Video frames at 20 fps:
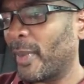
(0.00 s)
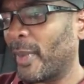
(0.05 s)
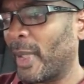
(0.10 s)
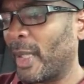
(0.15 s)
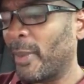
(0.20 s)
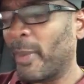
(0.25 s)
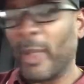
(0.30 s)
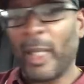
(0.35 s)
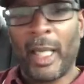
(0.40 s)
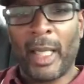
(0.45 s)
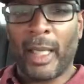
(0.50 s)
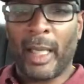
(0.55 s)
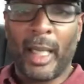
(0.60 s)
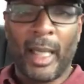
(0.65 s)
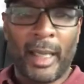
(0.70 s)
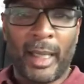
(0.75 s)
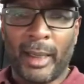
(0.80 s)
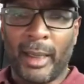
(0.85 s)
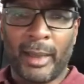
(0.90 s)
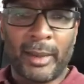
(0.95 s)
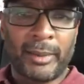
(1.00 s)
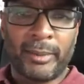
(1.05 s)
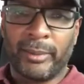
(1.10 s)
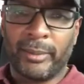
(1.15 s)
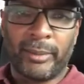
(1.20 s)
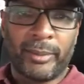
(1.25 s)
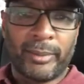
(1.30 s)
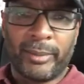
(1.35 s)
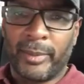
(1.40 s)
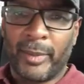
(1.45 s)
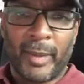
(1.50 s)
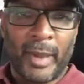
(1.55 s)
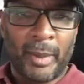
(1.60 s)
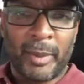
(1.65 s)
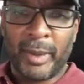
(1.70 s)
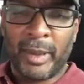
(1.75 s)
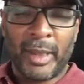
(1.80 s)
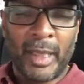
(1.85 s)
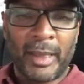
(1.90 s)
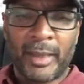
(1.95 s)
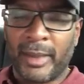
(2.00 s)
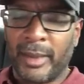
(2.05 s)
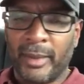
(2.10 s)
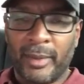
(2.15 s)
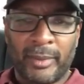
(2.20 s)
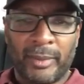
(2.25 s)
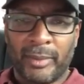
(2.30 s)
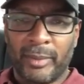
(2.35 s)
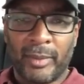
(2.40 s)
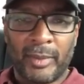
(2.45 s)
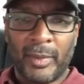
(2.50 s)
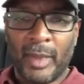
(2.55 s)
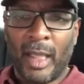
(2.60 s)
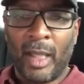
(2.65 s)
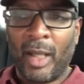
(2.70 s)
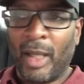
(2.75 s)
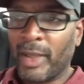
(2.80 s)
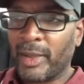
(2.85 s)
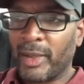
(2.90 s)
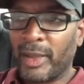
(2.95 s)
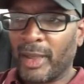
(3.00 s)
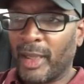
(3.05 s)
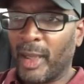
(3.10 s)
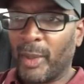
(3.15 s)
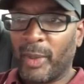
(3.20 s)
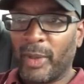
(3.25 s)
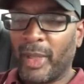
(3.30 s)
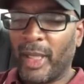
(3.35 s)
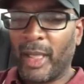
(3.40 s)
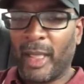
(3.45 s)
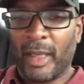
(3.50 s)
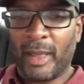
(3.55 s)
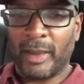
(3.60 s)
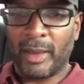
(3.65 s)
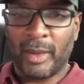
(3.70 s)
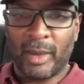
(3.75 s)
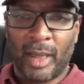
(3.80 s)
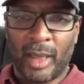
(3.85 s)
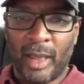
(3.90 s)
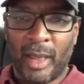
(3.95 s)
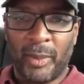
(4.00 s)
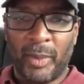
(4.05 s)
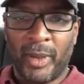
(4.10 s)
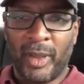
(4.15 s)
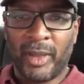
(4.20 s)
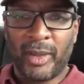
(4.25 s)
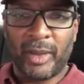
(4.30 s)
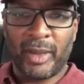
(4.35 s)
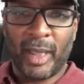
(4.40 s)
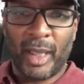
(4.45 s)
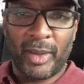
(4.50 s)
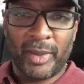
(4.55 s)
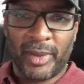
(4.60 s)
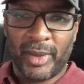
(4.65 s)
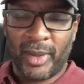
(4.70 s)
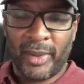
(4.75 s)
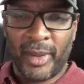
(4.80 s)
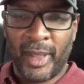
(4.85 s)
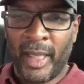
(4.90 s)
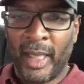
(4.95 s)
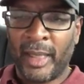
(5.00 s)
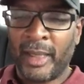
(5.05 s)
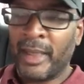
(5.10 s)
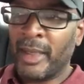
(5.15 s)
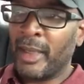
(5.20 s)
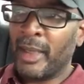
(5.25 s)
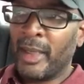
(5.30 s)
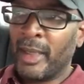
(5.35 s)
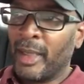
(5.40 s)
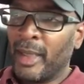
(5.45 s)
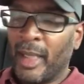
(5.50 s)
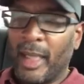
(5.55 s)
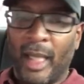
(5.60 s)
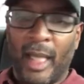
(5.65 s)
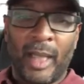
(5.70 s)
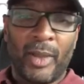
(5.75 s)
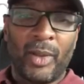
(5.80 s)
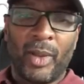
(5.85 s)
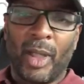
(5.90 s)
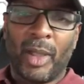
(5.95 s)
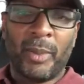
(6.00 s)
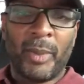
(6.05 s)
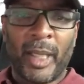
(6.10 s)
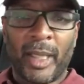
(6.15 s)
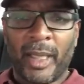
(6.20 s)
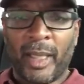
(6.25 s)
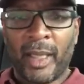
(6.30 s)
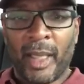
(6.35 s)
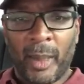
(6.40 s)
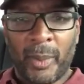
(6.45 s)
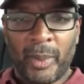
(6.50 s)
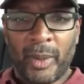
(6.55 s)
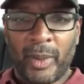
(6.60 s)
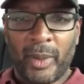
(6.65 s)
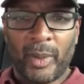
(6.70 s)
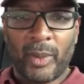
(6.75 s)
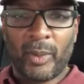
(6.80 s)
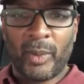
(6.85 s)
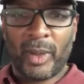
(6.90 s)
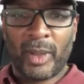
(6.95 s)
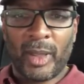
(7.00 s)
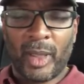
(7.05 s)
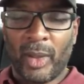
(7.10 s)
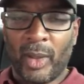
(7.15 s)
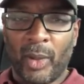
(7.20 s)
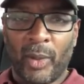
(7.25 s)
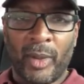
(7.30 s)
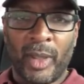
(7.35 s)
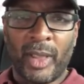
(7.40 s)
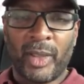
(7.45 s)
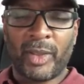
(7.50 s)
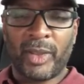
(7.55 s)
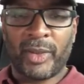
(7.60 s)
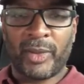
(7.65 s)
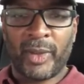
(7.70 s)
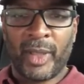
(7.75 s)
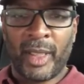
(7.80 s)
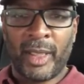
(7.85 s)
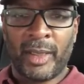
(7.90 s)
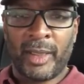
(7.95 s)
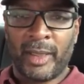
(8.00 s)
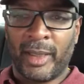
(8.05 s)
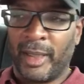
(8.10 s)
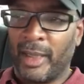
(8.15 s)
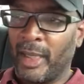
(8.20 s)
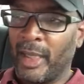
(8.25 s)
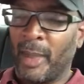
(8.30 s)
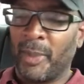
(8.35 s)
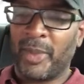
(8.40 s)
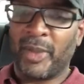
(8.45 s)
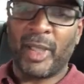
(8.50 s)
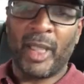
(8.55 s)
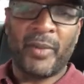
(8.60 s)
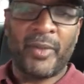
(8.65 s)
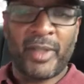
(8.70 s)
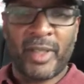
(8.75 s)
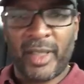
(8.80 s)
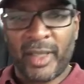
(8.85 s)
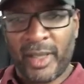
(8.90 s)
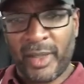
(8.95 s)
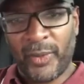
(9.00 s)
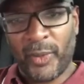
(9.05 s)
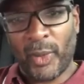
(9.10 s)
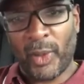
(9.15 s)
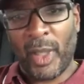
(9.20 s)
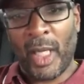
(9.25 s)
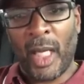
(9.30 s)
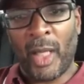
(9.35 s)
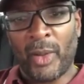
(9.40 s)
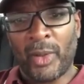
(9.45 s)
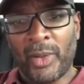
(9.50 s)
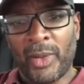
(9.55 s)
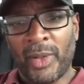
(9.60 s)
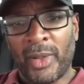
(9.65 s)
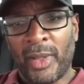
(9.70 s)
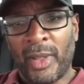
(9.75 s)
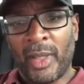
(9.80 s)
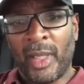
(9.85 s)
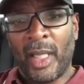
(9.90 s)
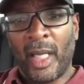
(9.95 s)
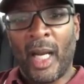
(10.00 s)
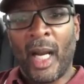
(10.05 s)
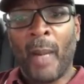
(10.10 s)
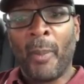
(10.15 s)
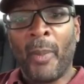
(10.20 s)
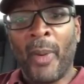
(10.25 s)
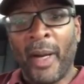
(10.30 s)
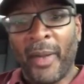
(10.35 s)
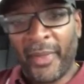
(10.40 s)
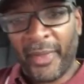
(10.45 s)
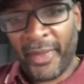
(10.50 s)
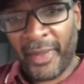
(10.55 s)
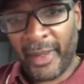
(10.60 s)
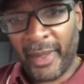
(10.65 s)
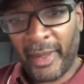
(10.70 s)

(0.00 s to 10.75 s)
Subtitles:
but I mean, that's, I lost a couple $100 on that. I knew I'd make it up with the lower interest rate, and I'm saving $64 a month